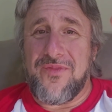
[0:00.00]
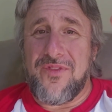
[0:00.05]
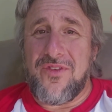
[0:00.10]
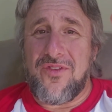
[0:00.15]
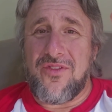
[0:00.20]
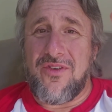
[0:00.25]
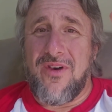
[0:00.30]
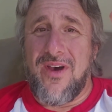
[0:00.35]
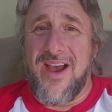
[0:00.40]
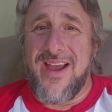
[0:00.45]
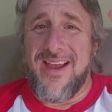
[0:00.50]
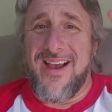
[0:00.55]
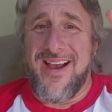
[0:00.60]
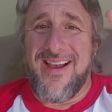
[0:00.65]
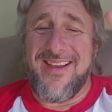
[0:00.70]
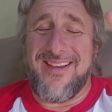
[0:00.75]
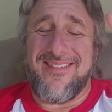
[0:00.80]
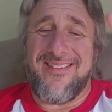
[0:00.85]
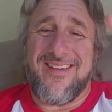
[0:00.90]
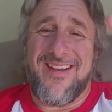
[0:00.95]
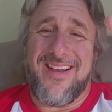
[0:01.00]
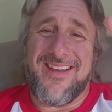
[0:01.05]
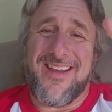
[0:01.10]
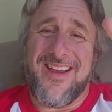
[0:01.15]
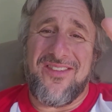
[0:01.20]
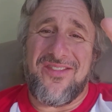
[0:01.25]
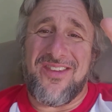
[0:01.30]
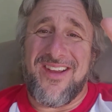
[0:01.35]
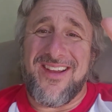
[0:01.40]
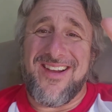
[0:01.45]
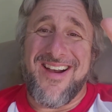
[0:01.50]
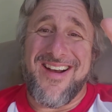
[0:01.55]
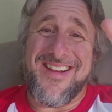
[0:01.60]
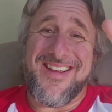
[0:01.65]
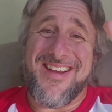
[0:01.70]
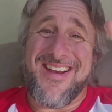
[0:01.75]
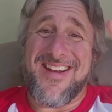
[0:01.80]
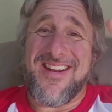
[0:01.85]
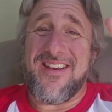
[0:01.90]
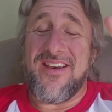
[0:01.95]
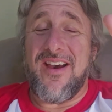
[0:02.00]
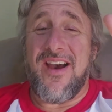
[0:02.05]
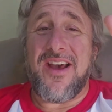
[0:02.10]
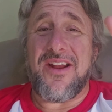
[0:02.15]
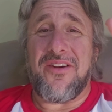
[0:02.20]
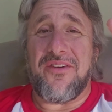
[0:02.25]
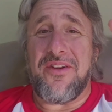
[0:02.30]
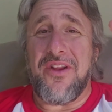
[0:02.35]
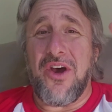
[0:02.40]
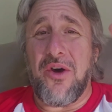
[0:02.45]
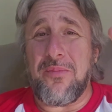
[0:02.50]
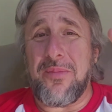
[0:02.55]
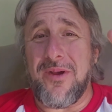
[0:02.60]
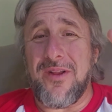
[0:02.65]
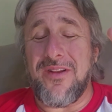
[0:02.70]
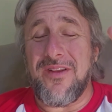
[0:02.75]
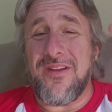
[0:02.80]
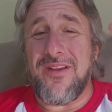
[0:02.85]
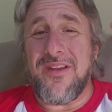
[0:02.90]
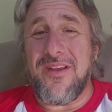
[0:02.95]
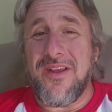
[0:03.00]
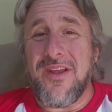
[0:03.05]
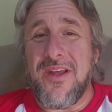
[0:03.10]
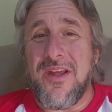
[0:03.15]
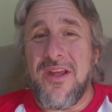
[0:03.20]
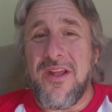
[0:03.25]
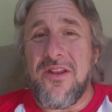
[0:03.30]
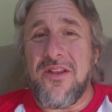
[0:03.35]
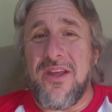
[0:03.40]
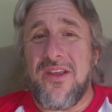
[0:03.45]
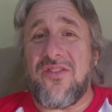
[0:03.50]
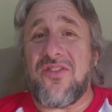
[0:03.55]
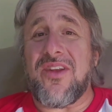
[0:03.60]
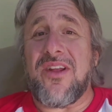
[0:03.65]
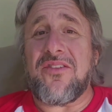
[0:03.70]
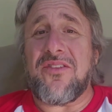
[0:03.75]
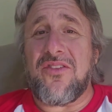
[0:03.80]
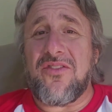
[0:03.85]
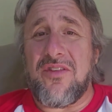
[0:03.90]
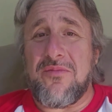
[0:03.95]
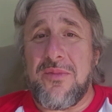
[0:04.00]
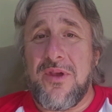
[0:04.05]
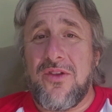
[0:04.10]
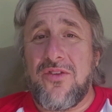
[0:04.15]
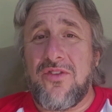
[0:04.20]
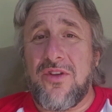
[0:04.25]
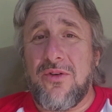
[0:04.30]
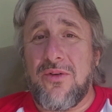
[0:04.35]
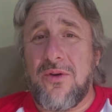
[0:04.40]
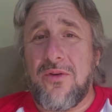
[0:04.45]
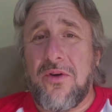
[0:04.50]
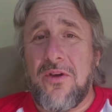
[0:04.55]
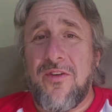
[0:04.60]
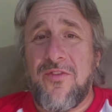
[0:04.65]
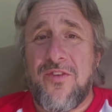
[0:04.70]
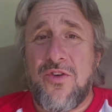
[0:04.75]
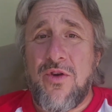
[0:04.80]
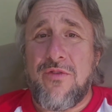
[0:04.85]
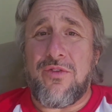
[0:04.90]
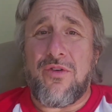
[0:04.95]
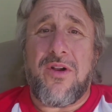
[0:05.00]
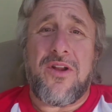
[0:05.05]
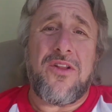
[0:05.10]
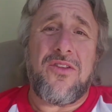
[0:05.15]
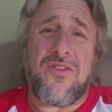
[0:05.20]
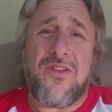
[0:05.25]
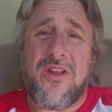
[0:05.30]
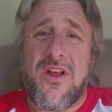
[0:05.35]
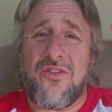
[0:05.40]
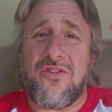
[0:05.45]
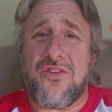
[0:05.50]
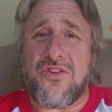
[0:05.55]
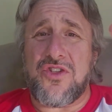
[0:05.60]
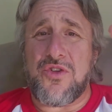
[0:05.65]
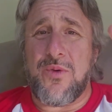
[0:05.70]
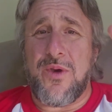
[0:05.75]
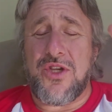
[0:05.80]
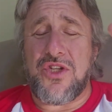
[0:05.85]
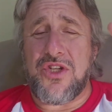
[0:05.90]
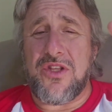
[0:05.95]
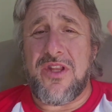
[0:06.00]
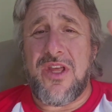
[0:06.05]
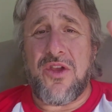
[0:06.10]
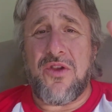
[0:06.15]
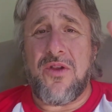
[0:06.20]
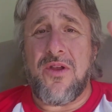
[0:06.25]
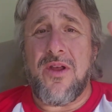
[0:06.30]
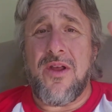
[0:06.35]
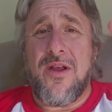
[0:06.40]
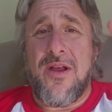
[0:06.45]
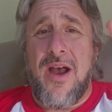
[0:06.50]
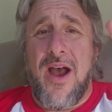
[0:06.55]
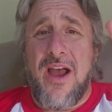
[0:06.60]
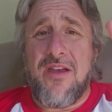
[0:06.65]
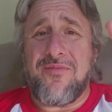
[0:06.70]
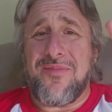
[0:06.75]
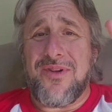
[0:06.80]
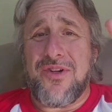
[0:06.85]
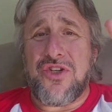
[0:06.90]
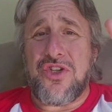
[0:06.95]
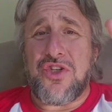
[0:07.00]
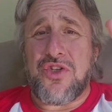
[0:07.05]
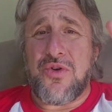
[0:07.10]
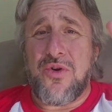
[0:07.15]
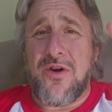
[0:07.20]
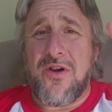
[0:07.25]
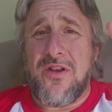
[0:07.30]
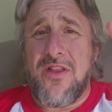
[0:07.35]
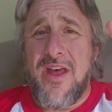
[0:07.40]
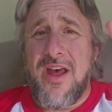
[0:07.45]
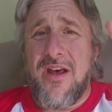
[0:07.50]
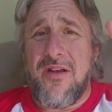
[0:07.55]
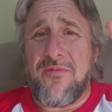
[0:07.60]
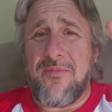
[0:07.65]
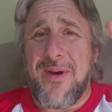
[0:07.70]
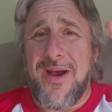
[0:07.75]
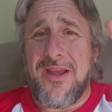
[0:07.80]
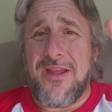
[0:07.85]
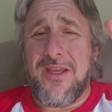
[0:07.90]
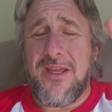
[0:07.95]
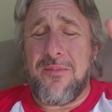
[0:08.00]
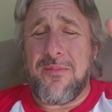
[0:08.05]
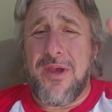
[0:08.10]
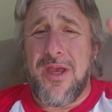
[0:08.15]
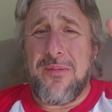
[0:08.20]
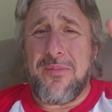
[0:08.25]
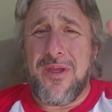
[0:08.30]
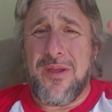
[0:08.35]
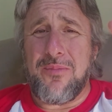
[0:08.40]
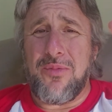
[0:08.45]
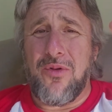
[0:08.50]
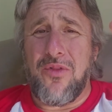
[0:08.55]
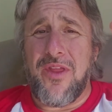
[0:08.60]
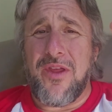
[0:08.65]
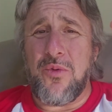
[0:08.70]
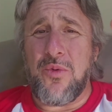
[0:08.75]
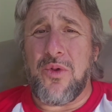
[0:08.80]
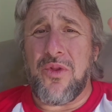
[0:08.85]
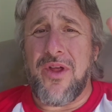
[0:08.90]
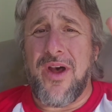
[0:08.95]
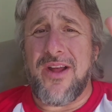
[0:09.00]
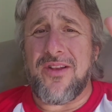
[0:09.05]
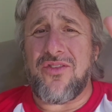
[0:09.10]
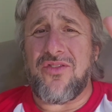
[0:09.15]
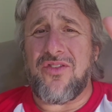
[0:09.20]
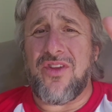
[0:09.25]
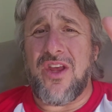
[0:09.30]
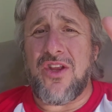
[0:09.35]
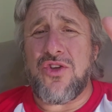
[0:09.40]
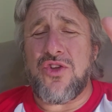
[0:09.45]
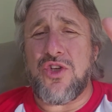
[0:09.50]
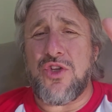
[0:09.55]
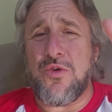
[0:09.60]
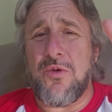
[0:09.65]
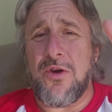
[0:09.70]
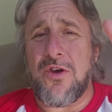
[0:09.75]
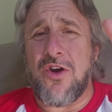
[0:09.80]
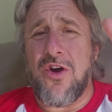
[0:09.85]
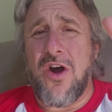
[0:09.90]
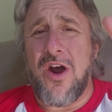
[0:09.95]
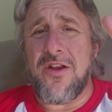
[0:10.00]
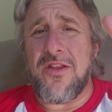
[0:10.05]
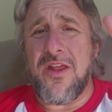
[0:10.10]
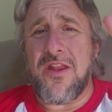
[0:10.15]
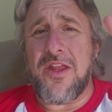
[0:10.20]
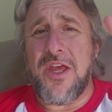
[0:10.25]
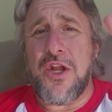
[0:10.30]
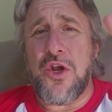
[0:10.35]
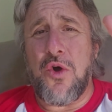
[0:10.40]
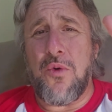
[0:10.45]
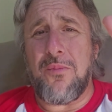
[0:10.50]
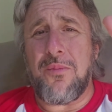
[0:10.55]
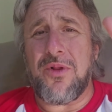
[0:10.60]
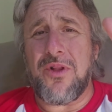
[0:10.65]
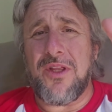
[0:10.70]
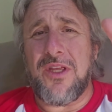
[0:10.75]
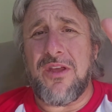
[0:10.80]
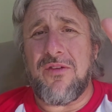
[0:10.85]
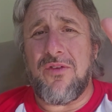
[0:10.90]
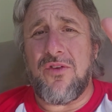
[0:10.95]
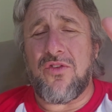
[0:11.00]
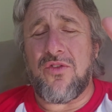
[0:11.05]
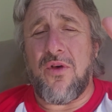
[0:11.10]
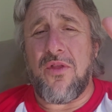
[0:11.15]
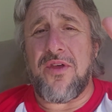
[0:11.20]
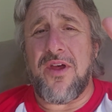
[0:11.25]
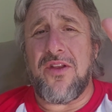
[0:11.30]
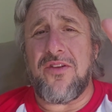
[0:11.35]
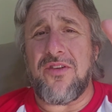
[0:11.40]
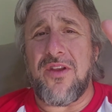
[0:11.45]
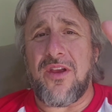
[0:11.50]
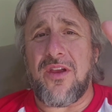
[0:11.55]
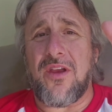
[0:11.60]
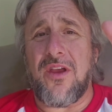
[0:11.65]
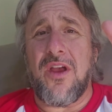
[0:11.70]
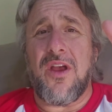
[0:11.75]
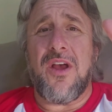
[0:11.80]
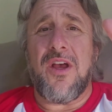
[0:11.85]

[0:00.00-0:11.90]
So I guess I kind of get it. I don't know, but they sent it to me. So if you ever run into that situation, I've been assured that by eBay people, they will not send you a card that they don't believe is authentic.